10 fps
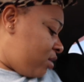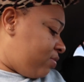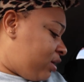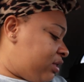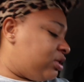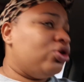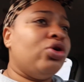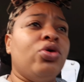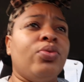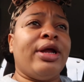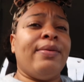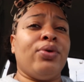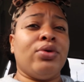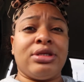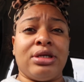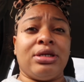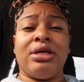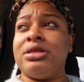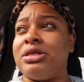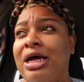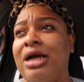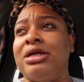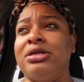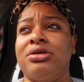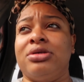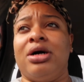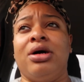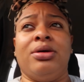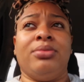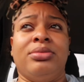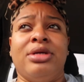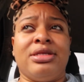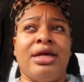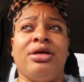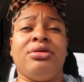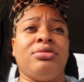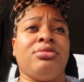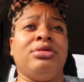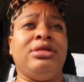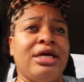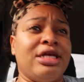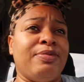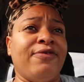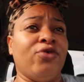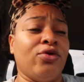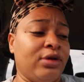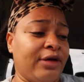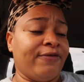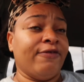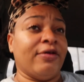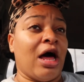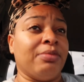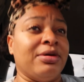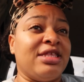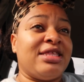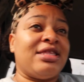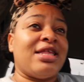Because you know when I'm posting, it's done under it's like days before, like for Vlogmas.